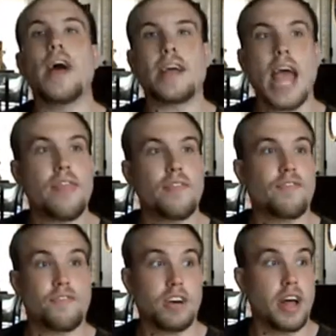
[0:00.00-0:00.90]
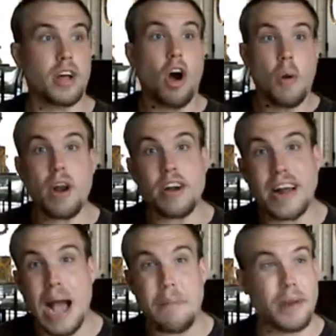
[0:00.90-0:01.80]
like at you're like, oh, I want her
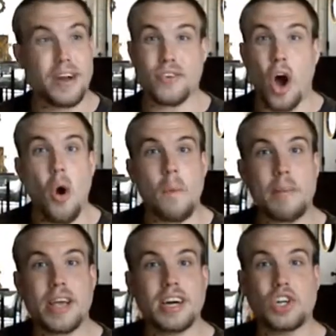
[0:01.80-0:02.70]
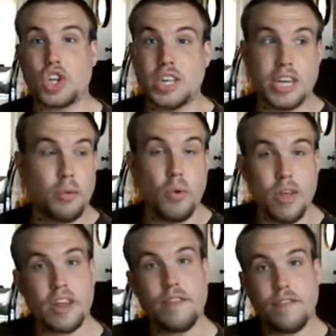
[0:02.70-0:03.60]
to die, but I don't because she he
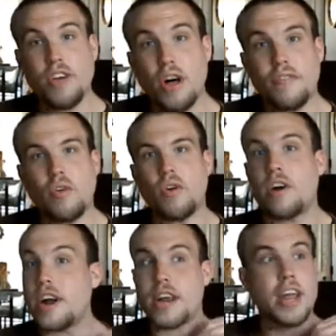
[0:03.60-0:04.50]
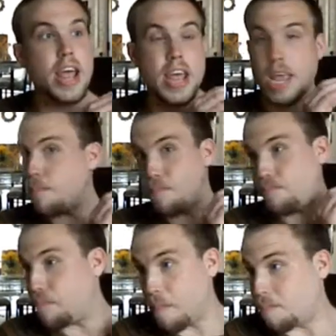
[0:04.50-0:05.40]
really could feel for her, and he
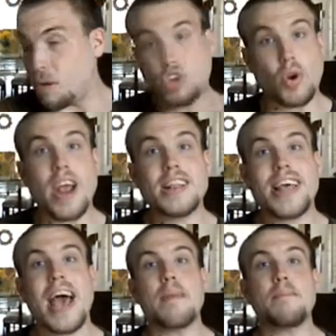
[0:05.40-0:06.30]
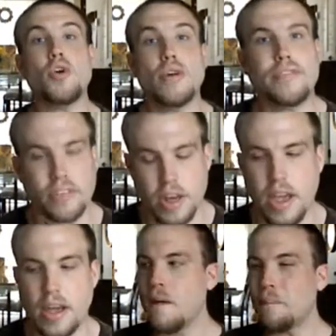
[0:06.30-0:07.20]
portrayed that
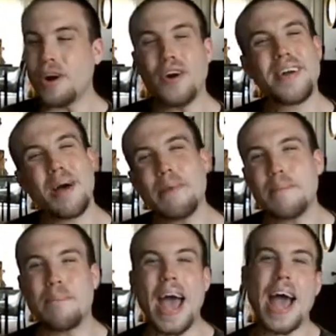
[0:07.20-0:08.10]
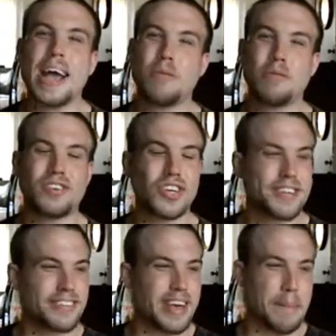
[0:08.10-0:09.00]
beautifully. But her coming back was
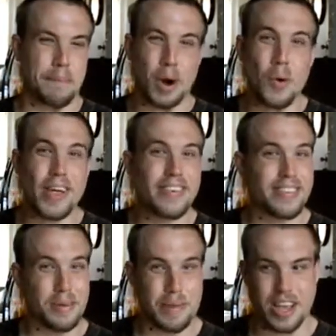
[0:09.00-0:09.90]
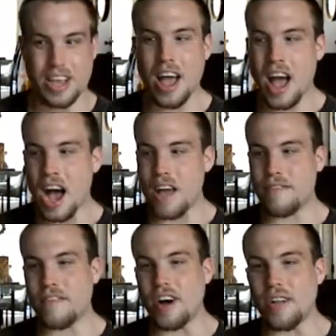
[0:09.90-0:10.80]
just like bogus to me. I
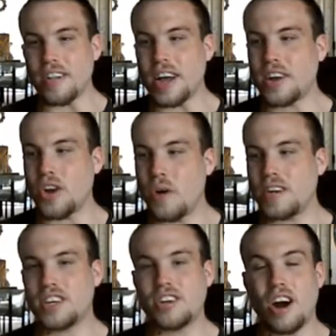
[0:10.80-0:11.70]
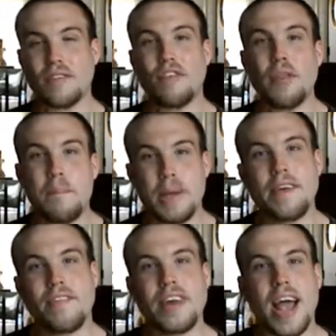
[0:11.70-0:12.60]
felt like Tony Stark for the
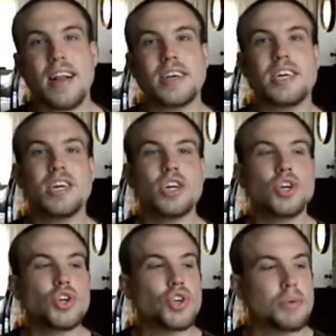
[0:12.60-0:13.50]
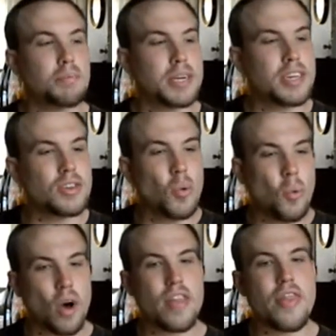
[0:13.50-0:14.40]
big finale should be the
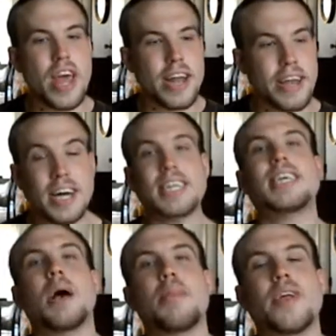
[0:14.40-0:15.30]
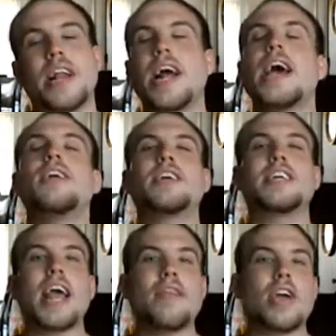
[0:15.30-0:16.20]
one that does something. And I
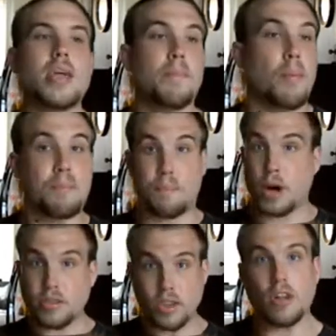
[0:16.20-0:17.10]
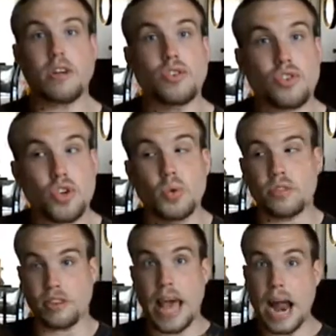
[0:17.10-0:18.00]
understand that he built all those
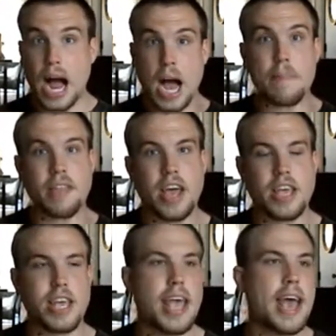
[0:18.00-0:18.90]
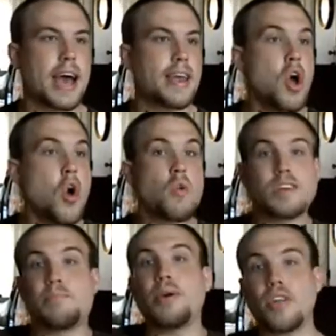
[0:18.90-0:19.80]
suits, and that hobby that he had
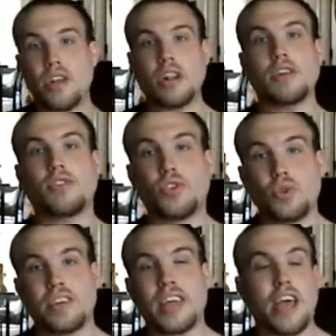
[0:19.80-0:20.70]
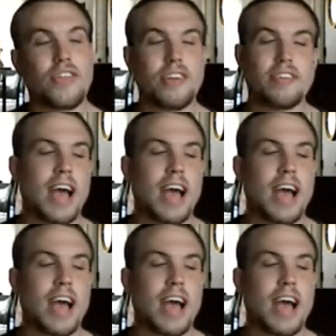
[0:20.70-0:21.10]
was building all those suits to take these